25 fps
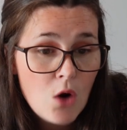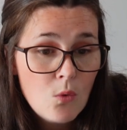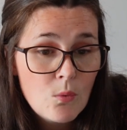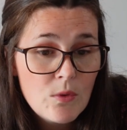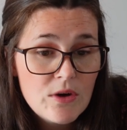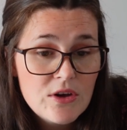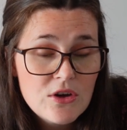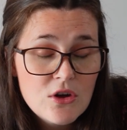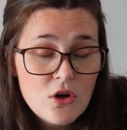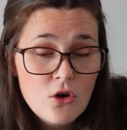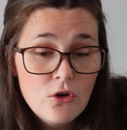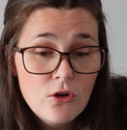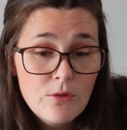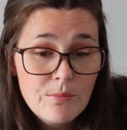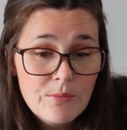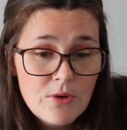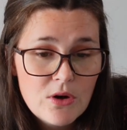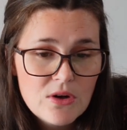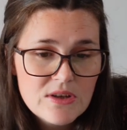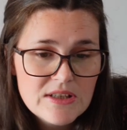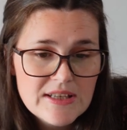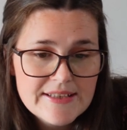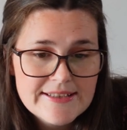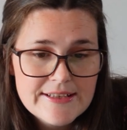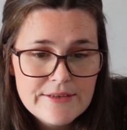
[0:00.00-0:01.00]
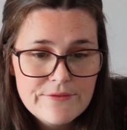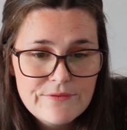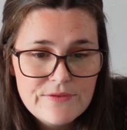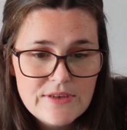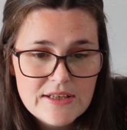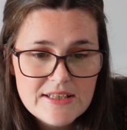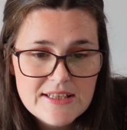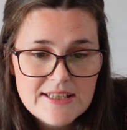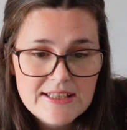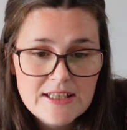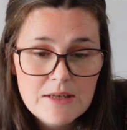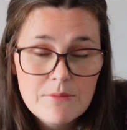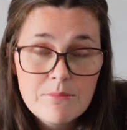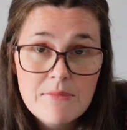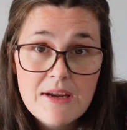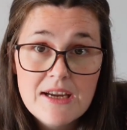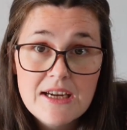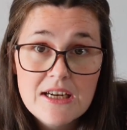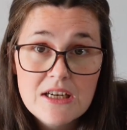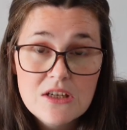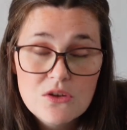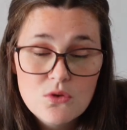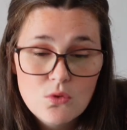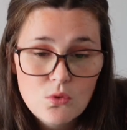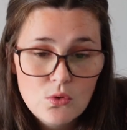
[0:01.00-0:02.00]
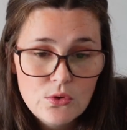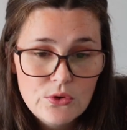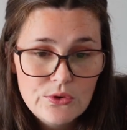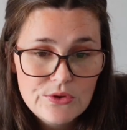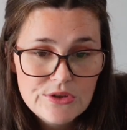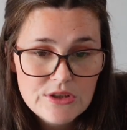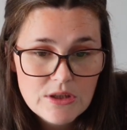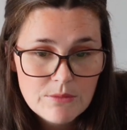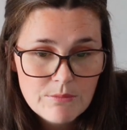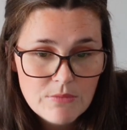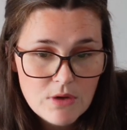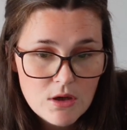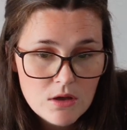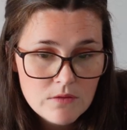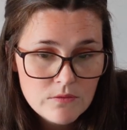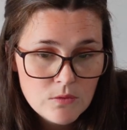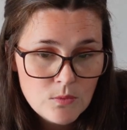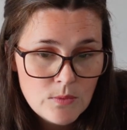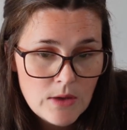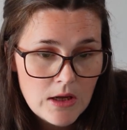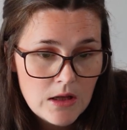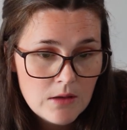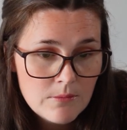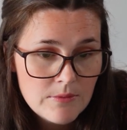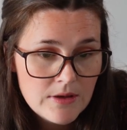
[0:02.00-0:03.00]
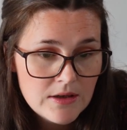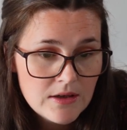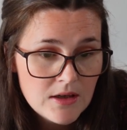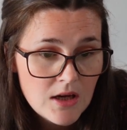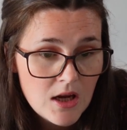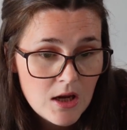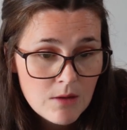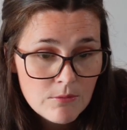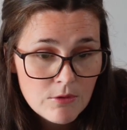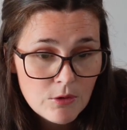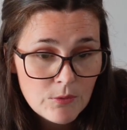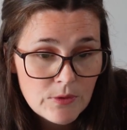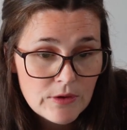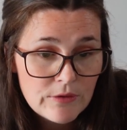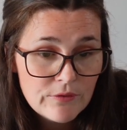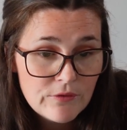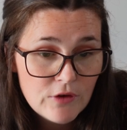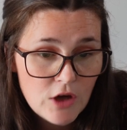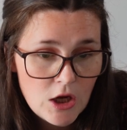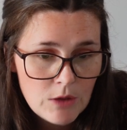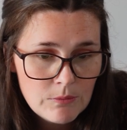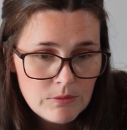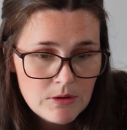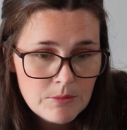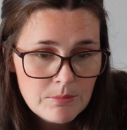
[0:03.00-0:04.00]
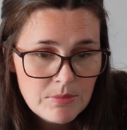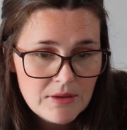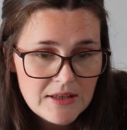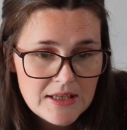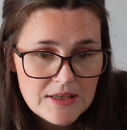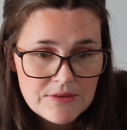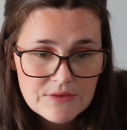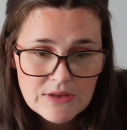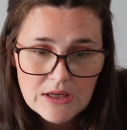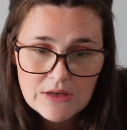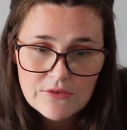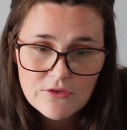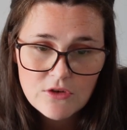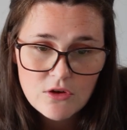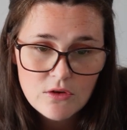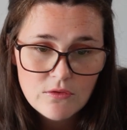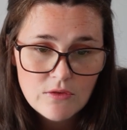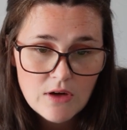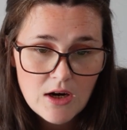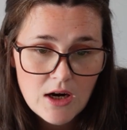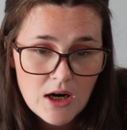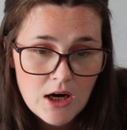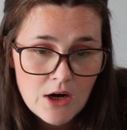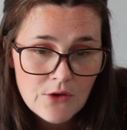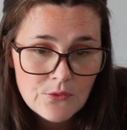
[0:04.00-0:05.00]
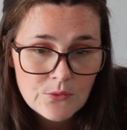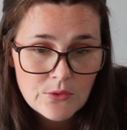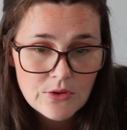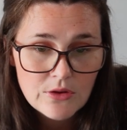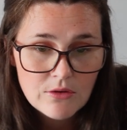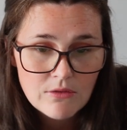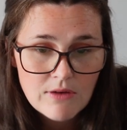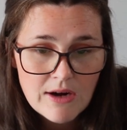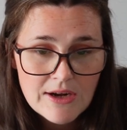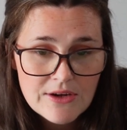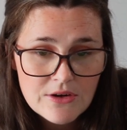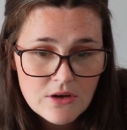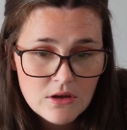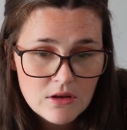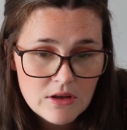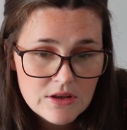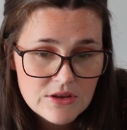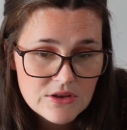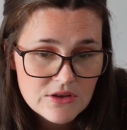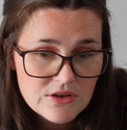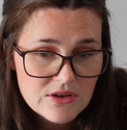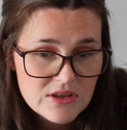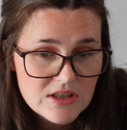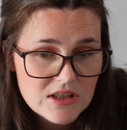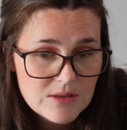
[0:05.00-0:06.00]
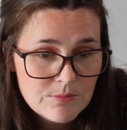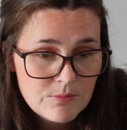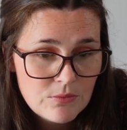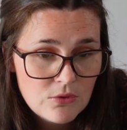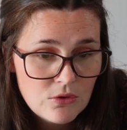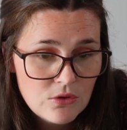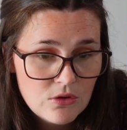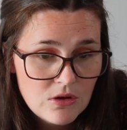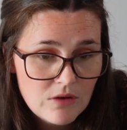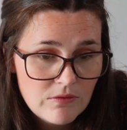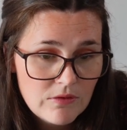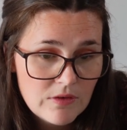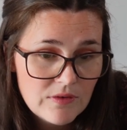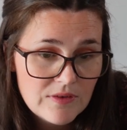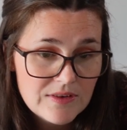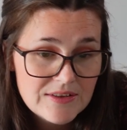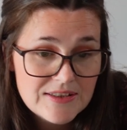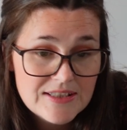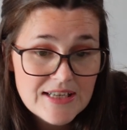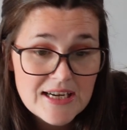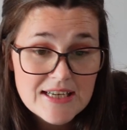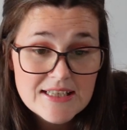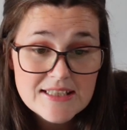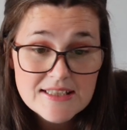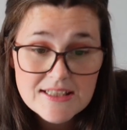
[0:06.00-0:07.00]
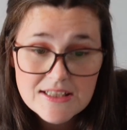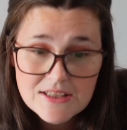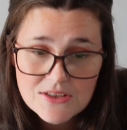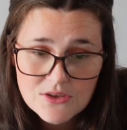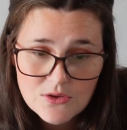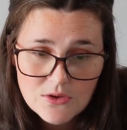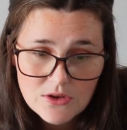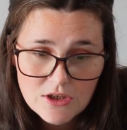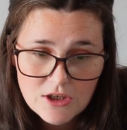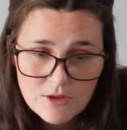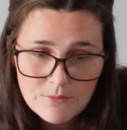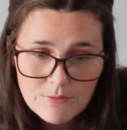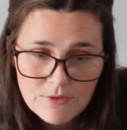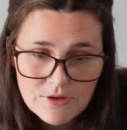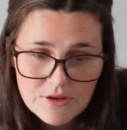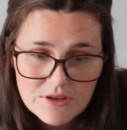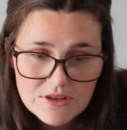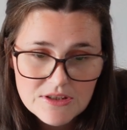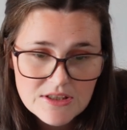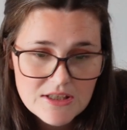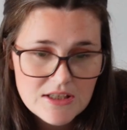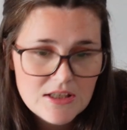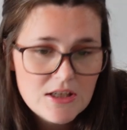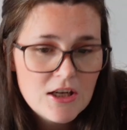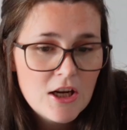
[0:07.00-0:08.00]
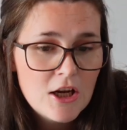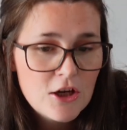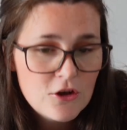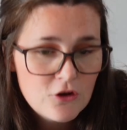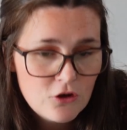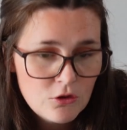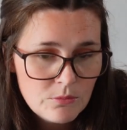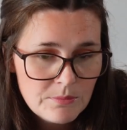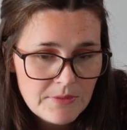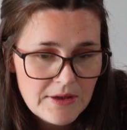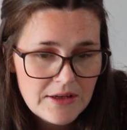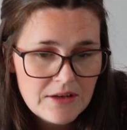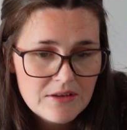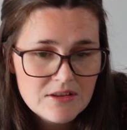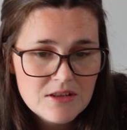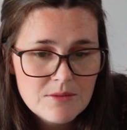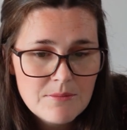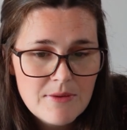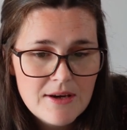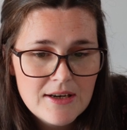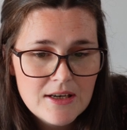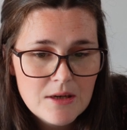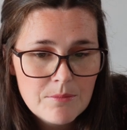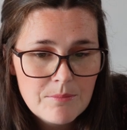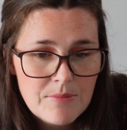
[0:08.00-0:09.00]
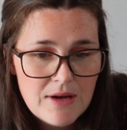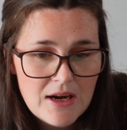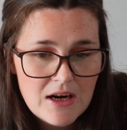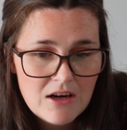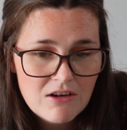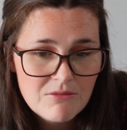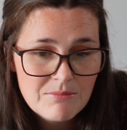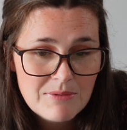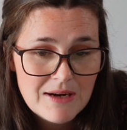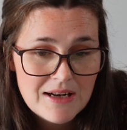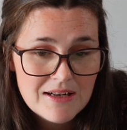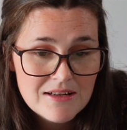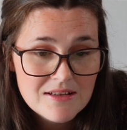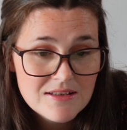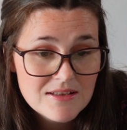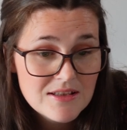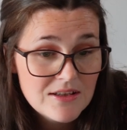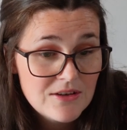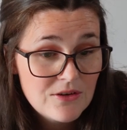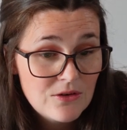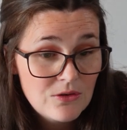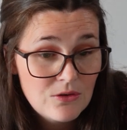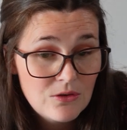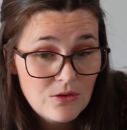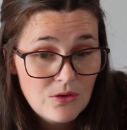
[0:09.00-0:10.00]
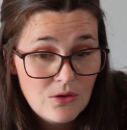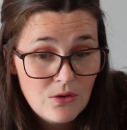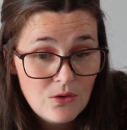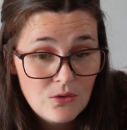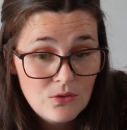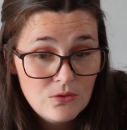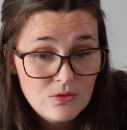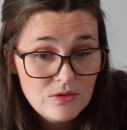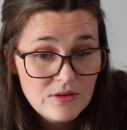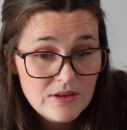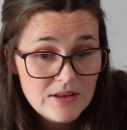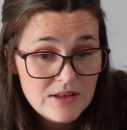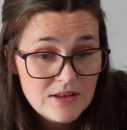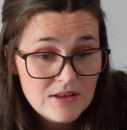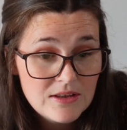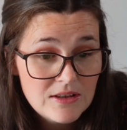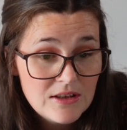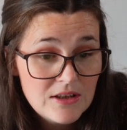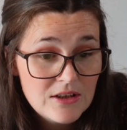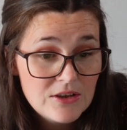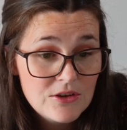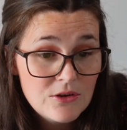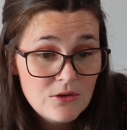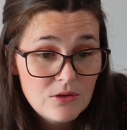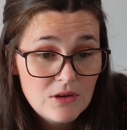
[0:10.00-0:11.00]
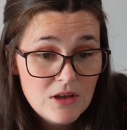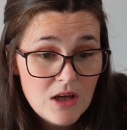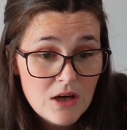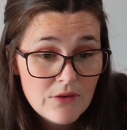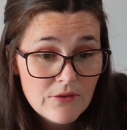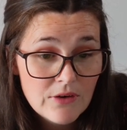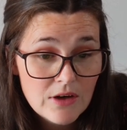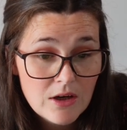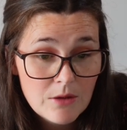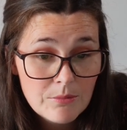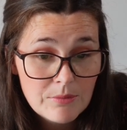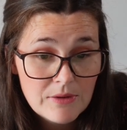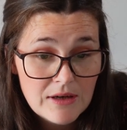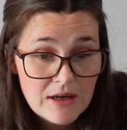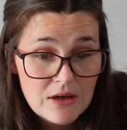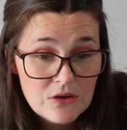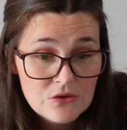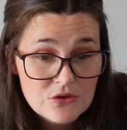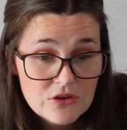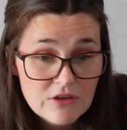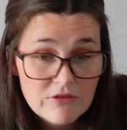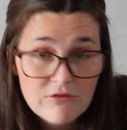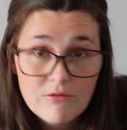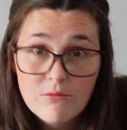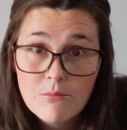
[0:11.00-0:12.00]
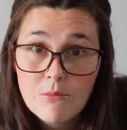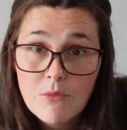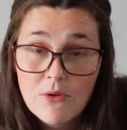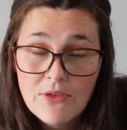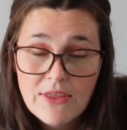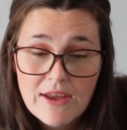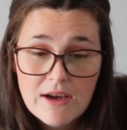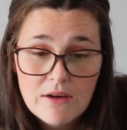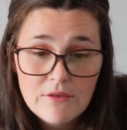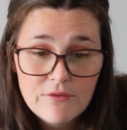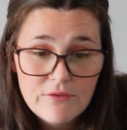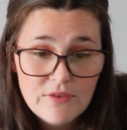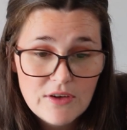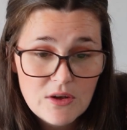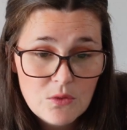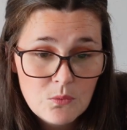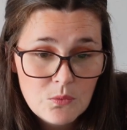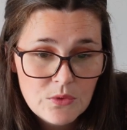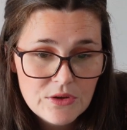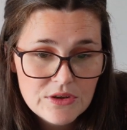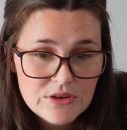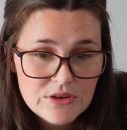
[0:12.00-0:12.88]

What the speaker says: We know the process of fitting and making toiles can be overwhelming, but we firmly believe that if you're armed with the right knowledge and support of a fantastic sewing community, you'll be able to make a pair of pants that not only you love and are proud of, but that fit